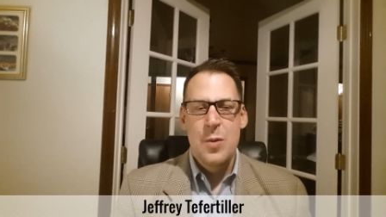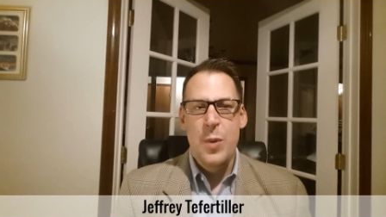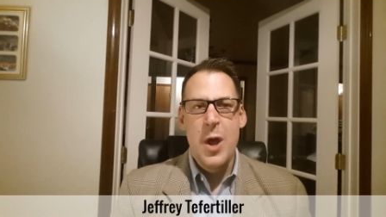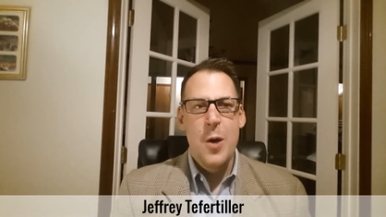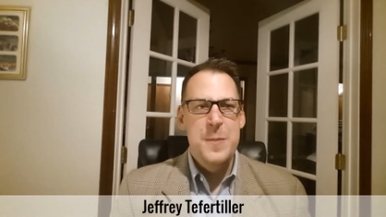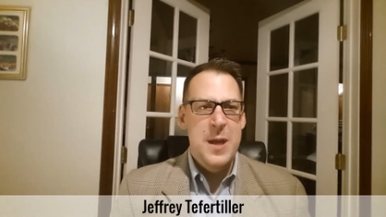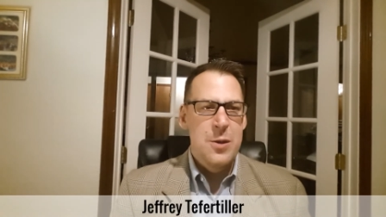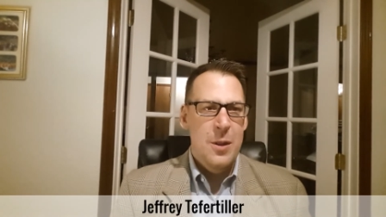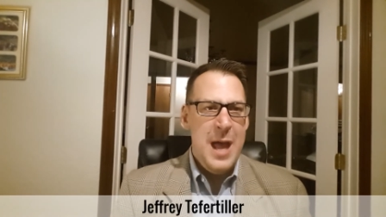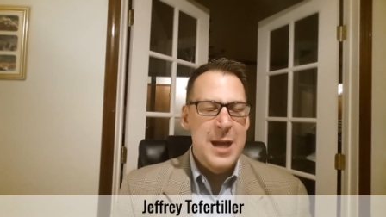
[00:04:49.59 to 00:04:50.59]
We hope that
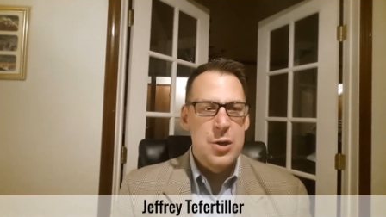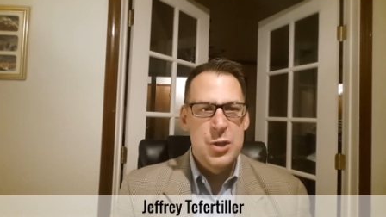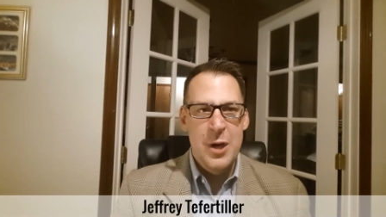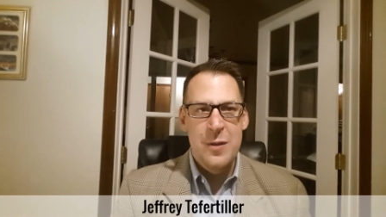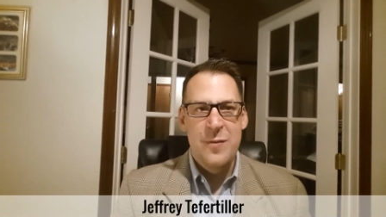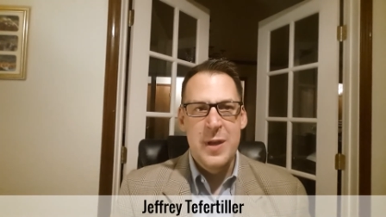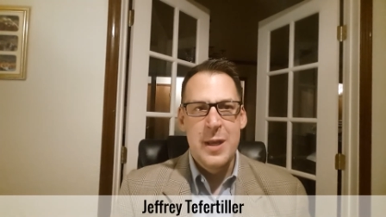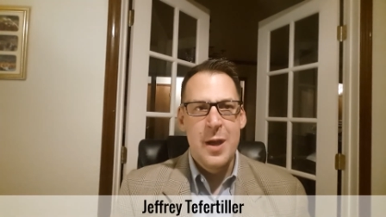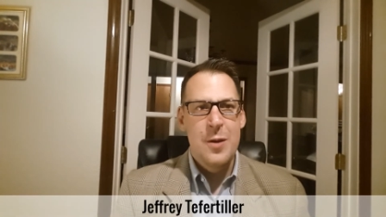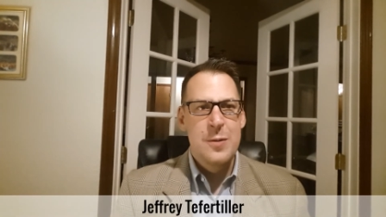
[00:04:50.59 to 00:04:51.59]
you'll like or share the
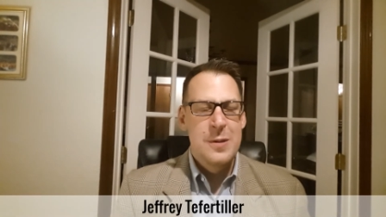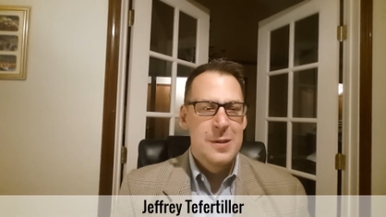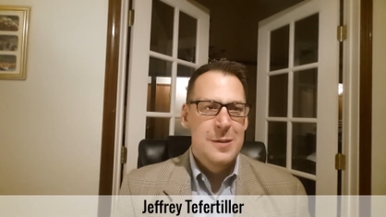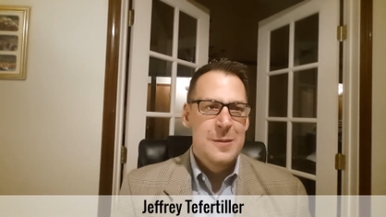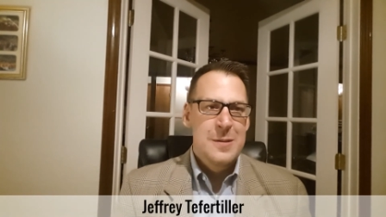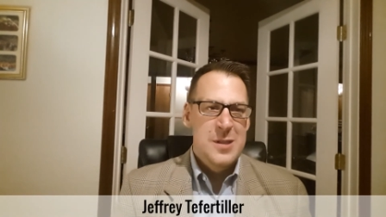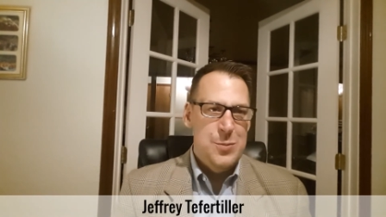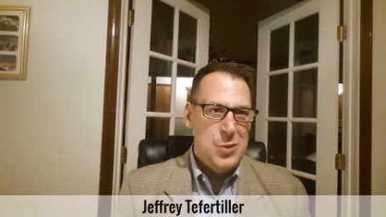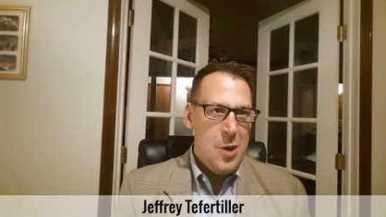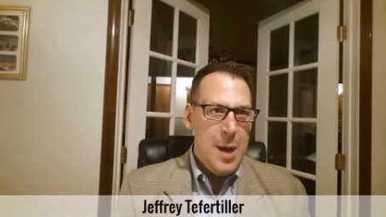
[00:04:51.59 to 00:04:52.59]
video,
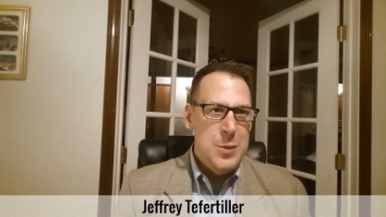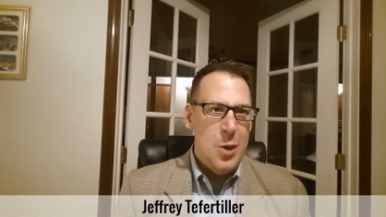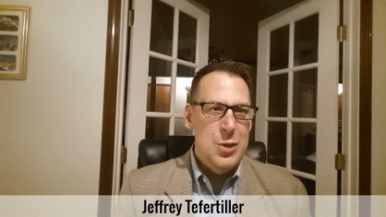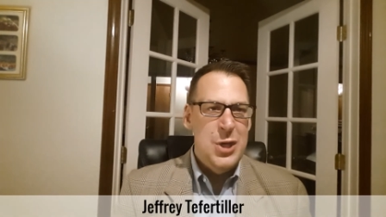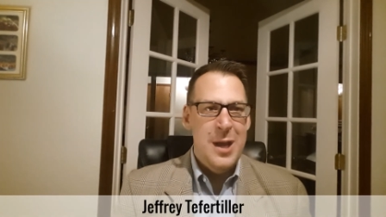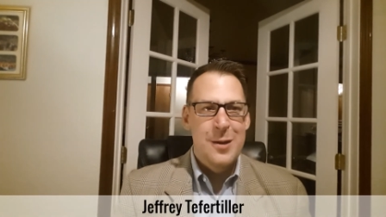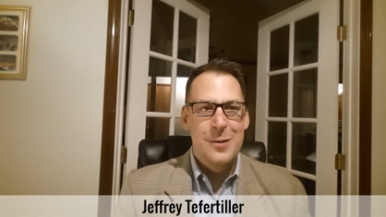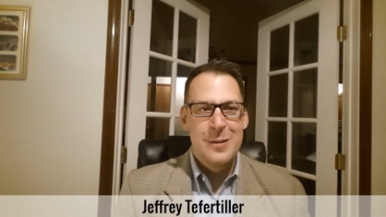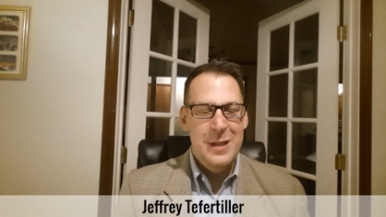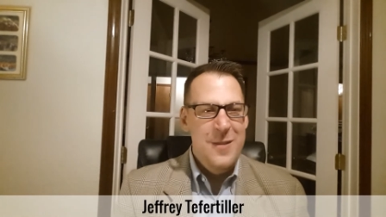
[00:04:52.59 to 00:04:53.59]
subscribe to our
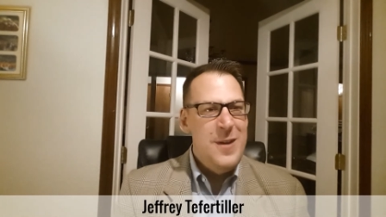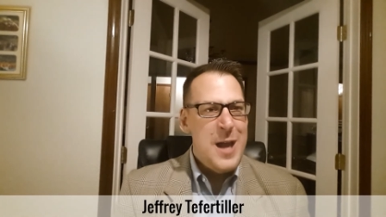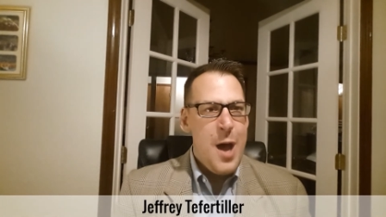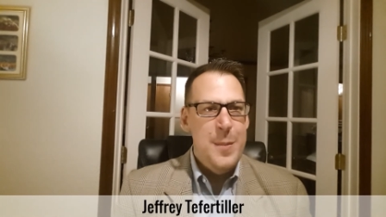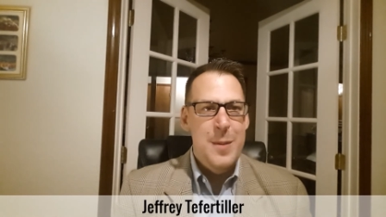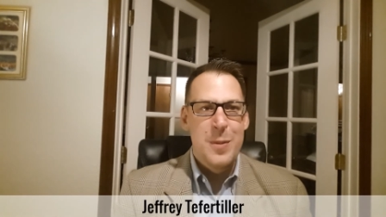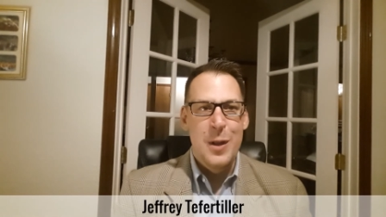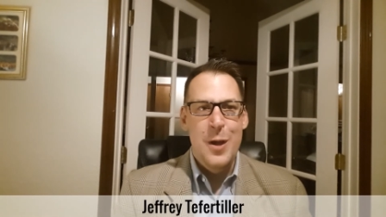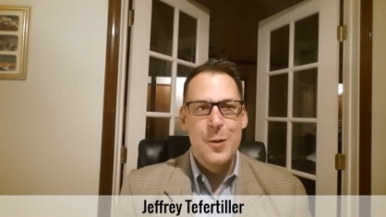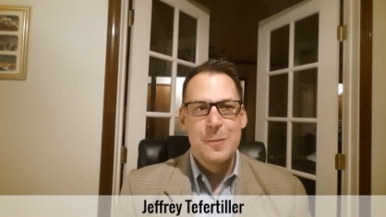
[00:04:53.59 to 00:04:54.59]
channel, leave a comment
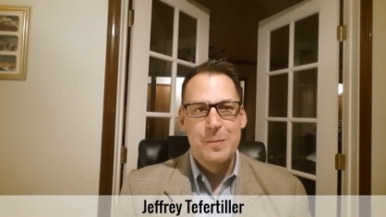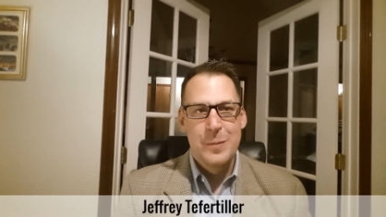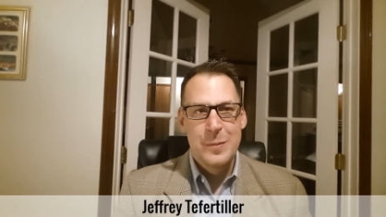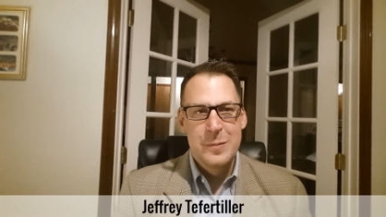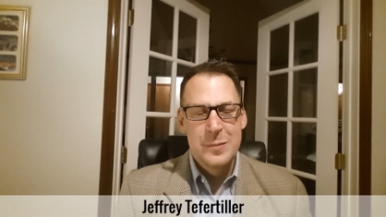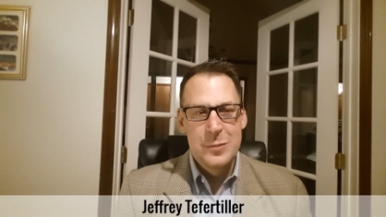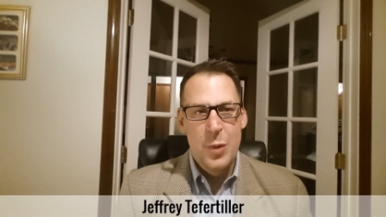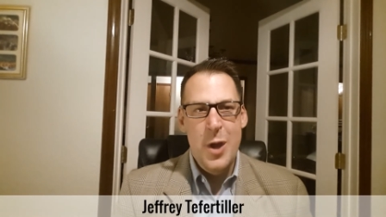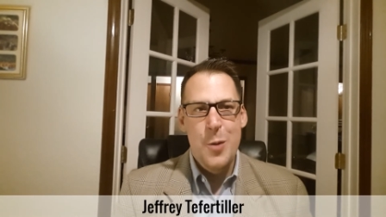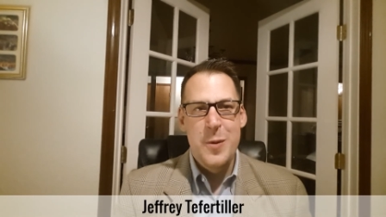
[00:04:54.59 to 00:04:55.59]
below,
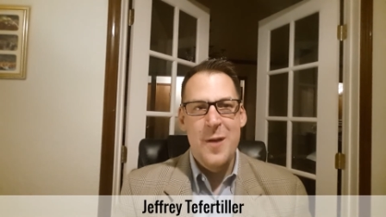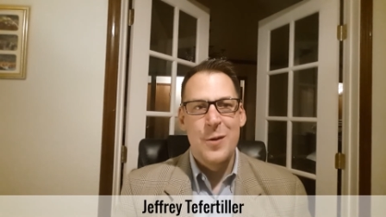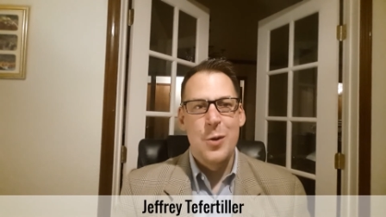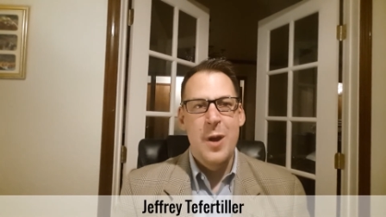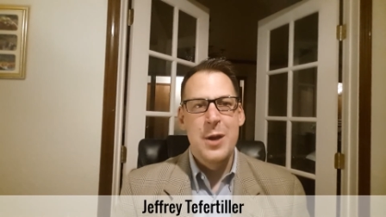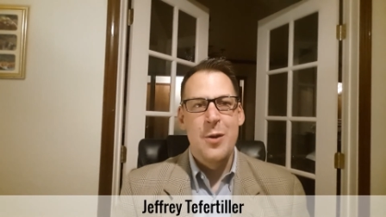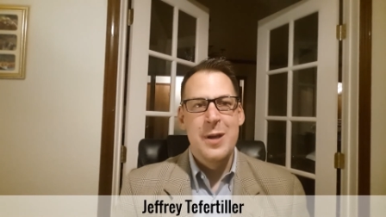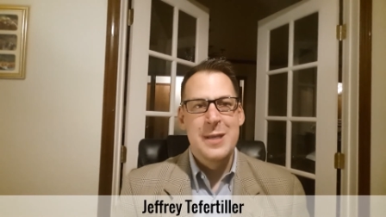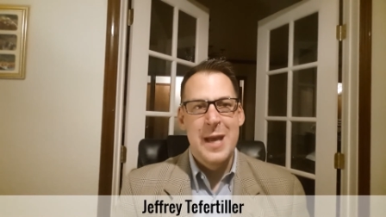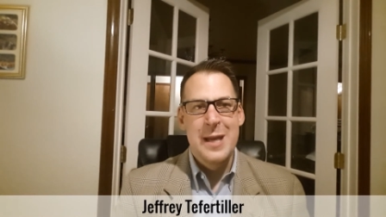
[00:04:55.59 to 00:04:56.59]
we hope you have a great,
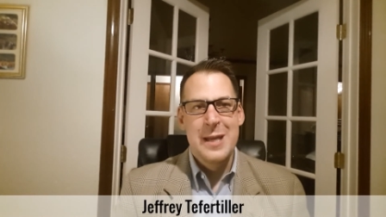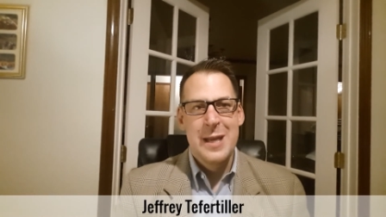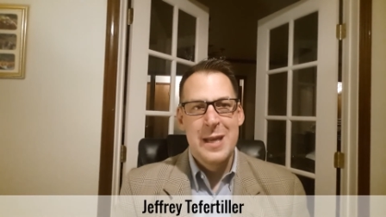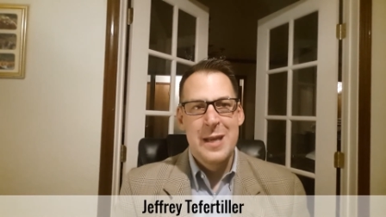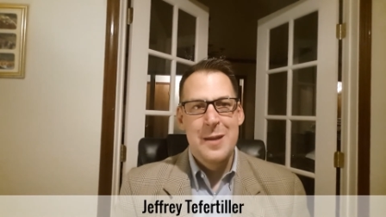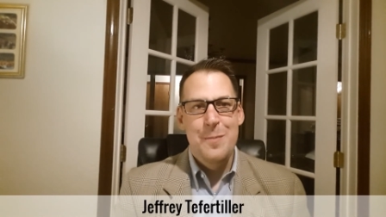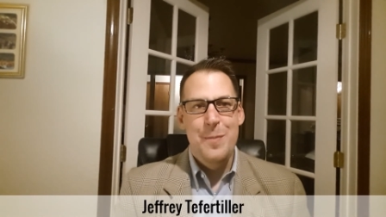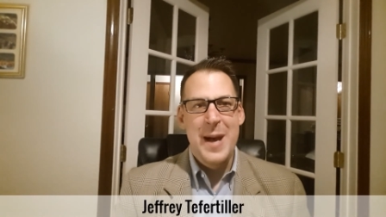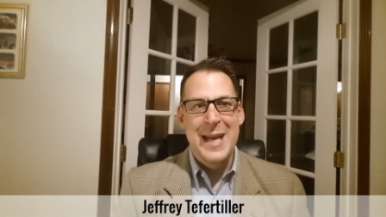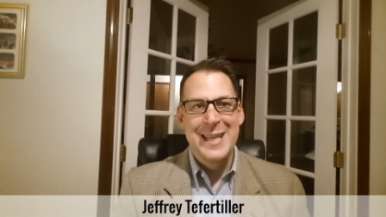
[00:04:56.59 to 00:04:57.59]
great day.
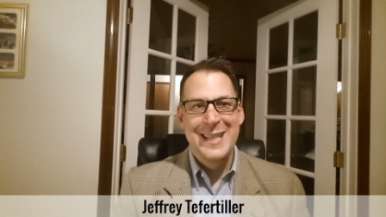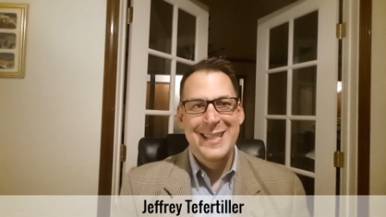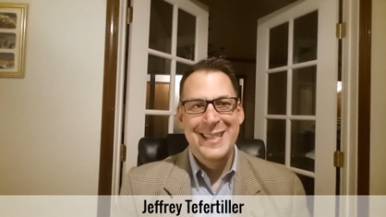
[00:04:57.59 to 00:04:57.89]
Bye.